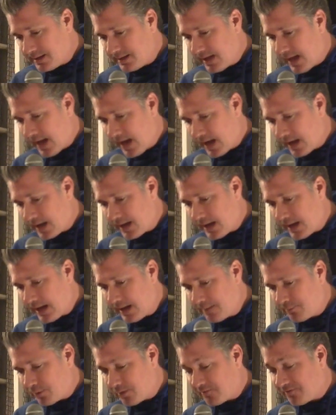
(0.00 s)
Yeah,
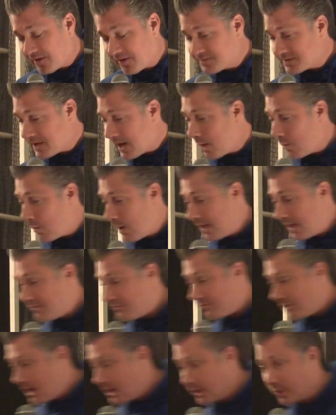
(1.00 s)
8.5s. I
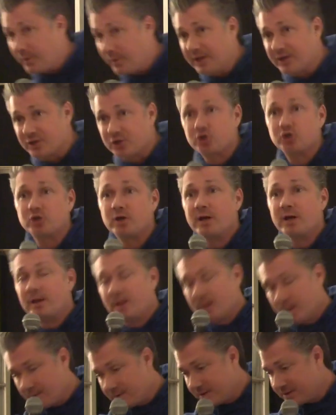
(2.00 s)
went for Halloween.
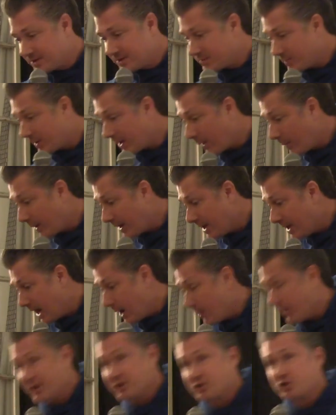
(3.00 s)
This is what I went.
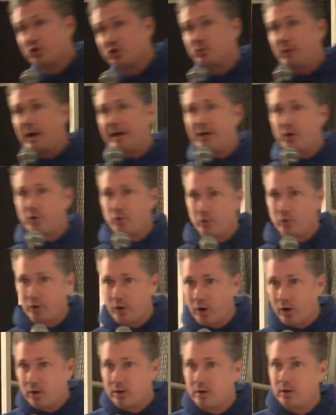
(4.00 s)
I went as Shreddy
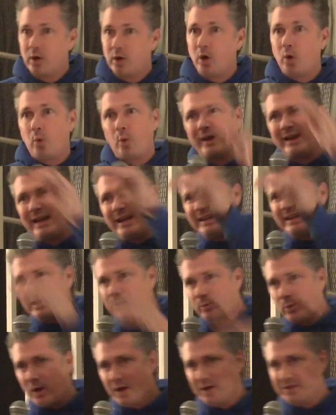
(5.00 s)
Krueger. What I
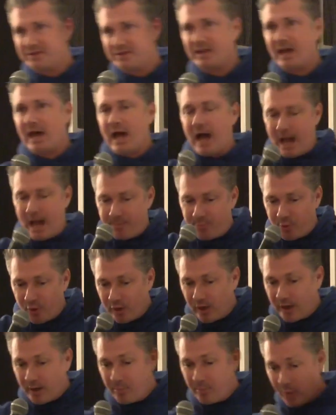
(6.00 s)
did was I
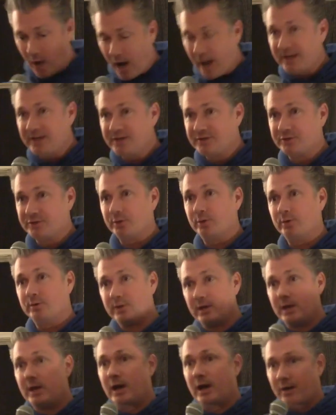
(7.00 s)
put on a
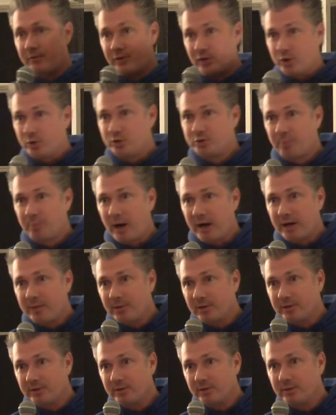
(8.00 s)
bodysuit of a huge
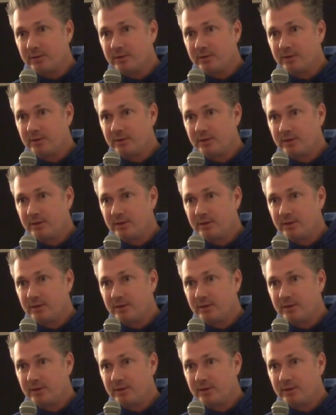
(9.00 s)
bodybuilder,